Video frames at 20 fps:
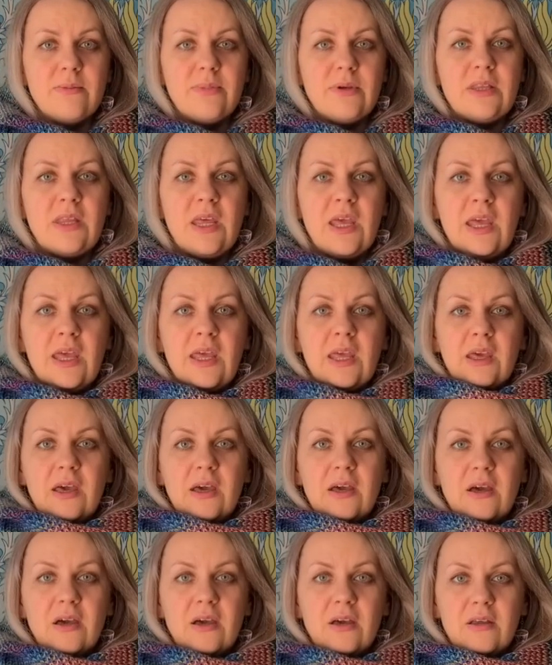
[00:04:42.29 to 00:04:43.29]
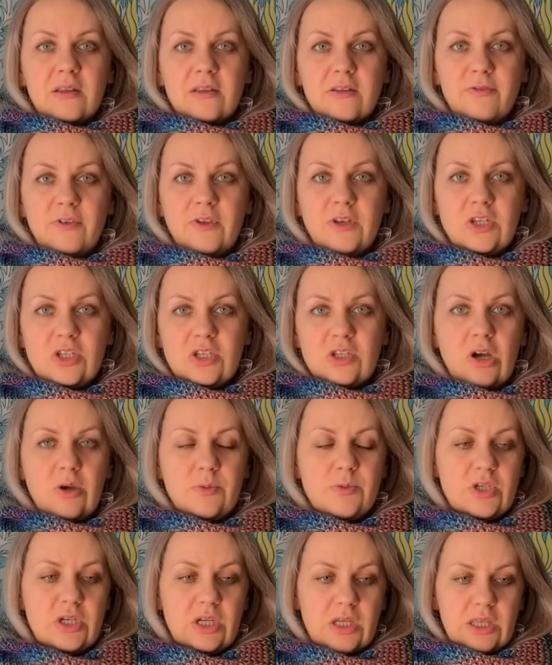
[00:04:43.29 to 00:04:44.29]
But the finished
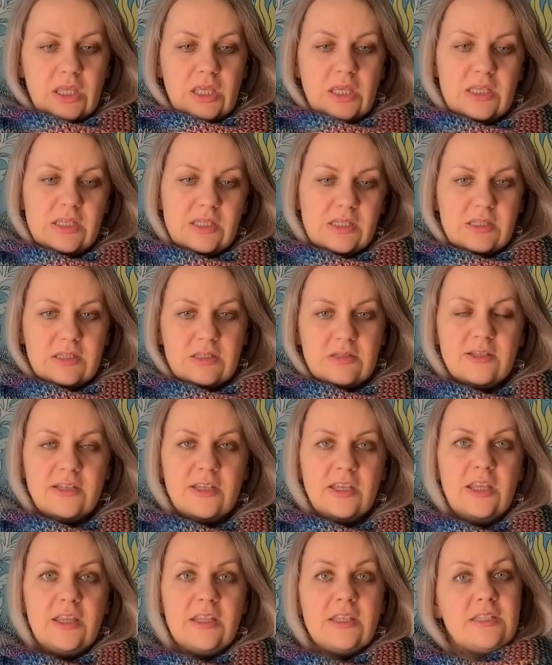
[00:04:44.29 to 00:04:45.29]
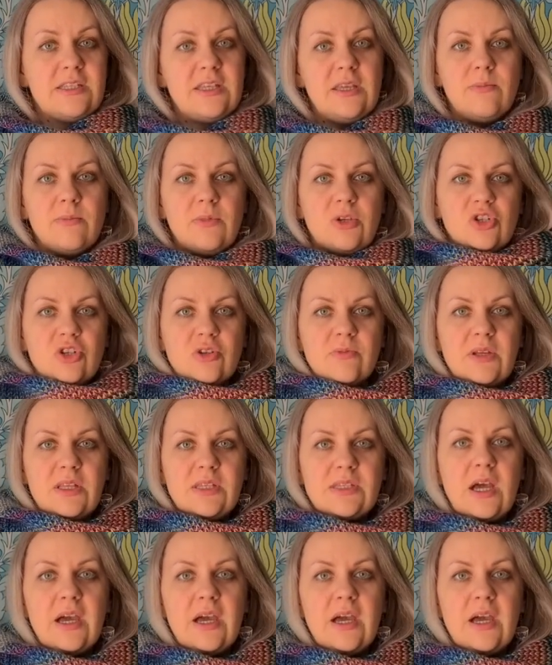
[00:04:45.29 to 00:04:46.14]
object is in the same measurements.